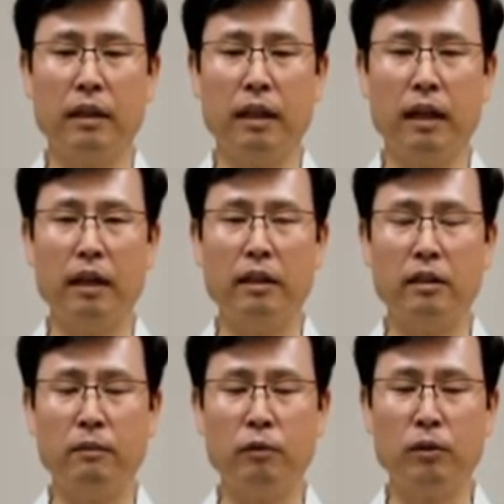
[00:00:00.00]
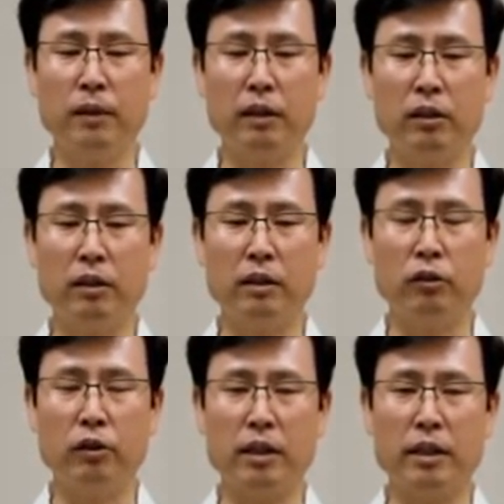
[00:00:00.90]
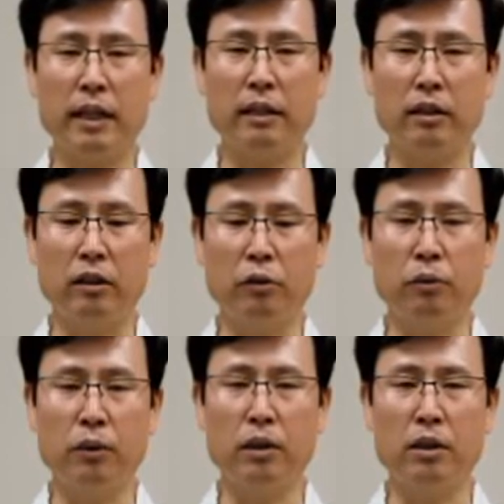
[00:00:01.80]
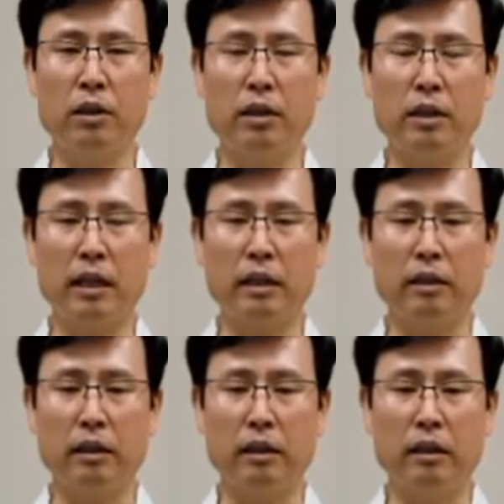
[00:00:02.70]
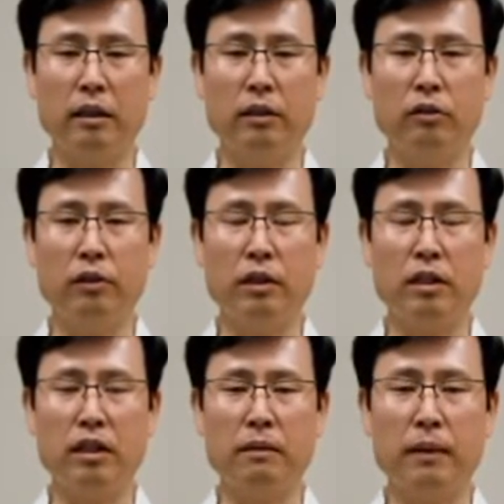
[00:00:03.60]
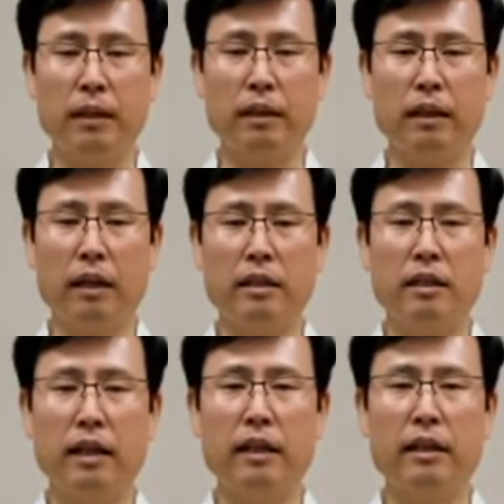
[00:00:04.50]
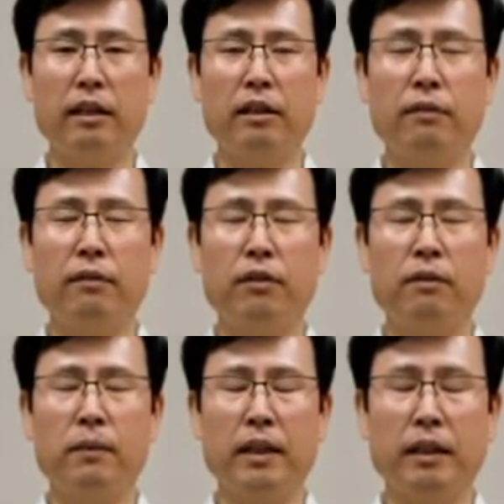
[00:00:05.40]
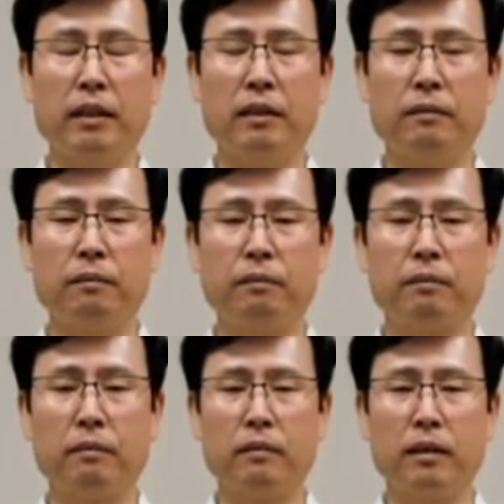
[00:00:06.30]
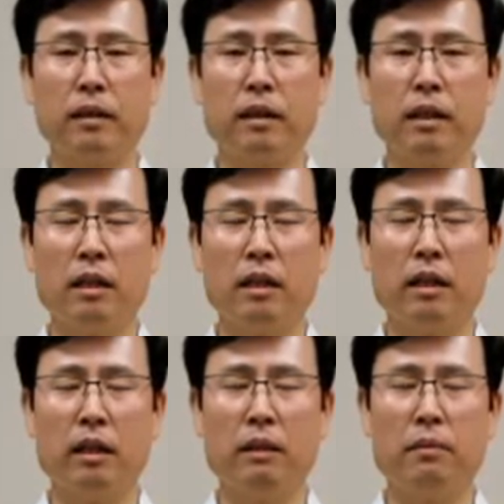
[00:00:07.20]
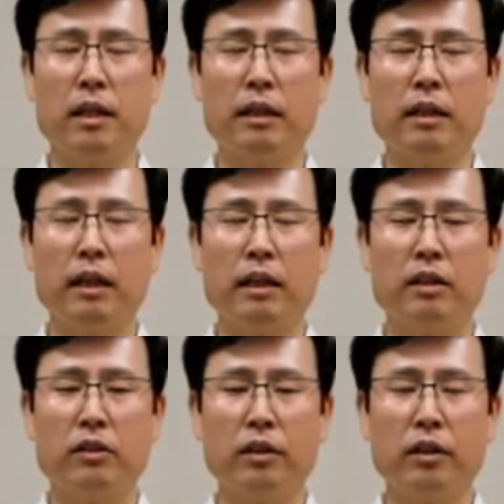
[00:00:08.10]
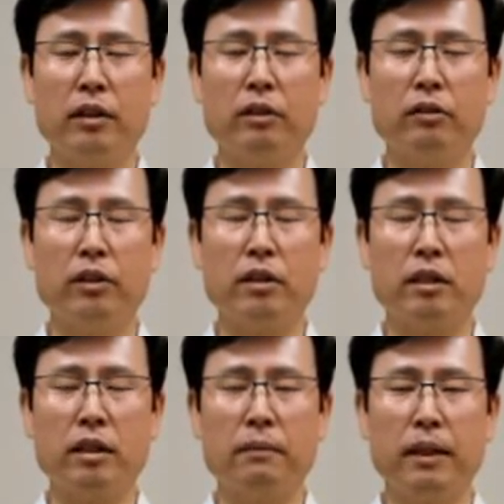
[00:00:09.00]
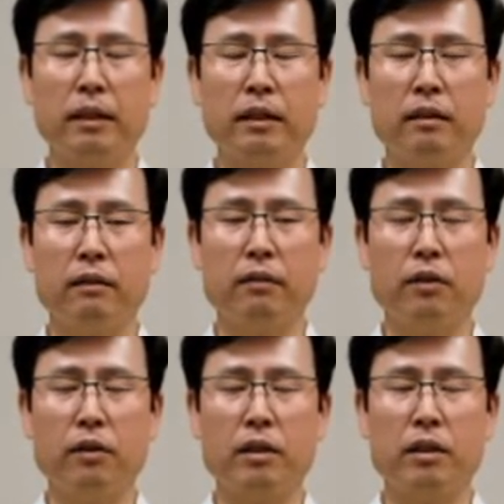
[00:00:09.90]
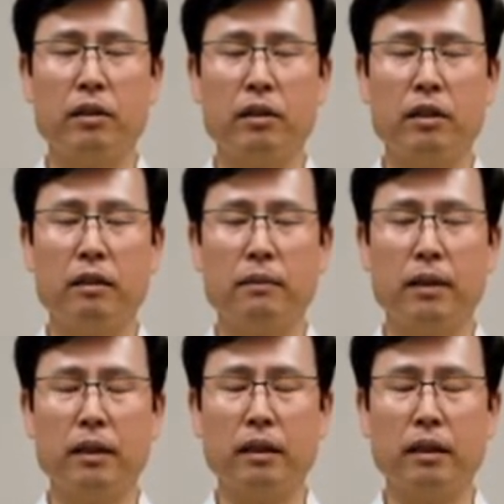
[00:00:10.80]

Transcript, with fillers: and it's moving to the center, towards the center to your stomach and stay there for a minute. Keep sending energy to your stomach. Focus on your stomach.